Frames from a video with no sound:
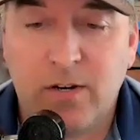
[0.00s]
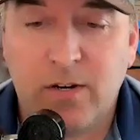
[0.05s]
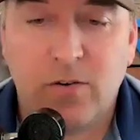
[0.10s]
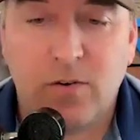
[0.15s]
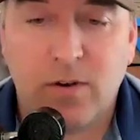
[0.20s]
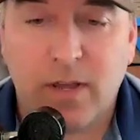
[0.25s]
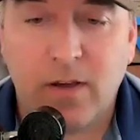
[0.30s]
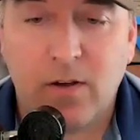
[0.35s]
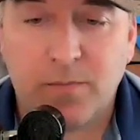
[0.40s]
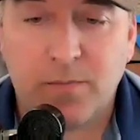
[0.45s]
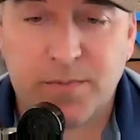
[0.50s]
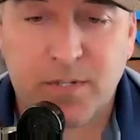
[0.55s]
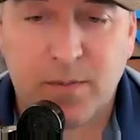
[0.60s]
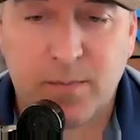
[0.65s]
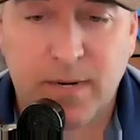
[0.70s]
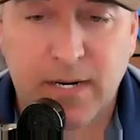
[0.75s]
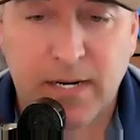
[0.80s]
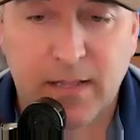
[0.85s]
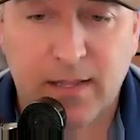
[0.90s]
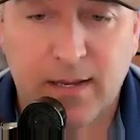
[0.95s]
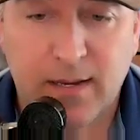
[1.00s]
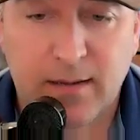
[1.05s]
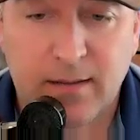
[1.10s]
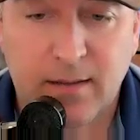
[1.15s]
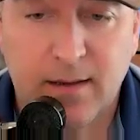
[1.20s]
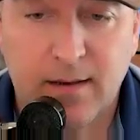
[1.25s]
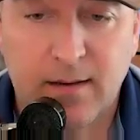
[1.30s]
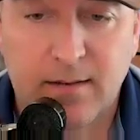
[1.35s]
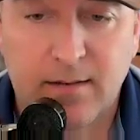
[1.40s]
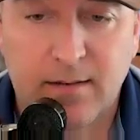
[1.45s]
do to help somebody like
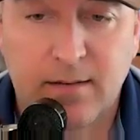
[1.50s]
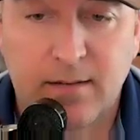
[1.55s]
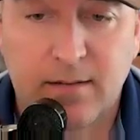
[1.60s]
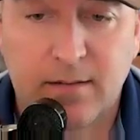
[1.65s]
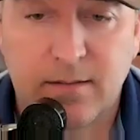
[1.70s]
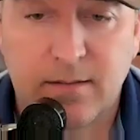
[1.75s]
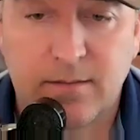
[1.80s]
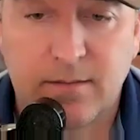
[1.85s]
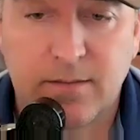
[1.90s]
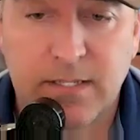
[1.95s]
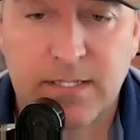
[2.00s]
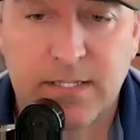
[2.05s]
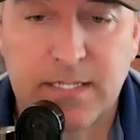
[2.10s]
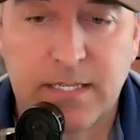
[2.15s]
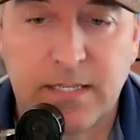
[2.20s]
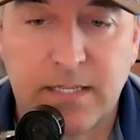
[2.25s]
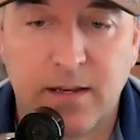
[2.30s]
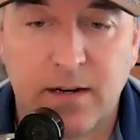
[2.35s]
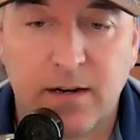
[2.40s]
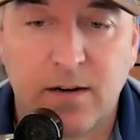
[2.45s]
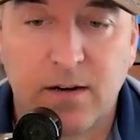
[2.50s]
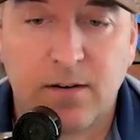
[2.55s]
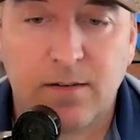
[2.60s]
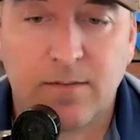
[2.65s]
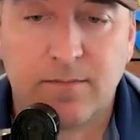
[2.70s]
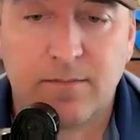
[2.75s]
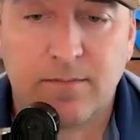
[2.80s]
that that's in there?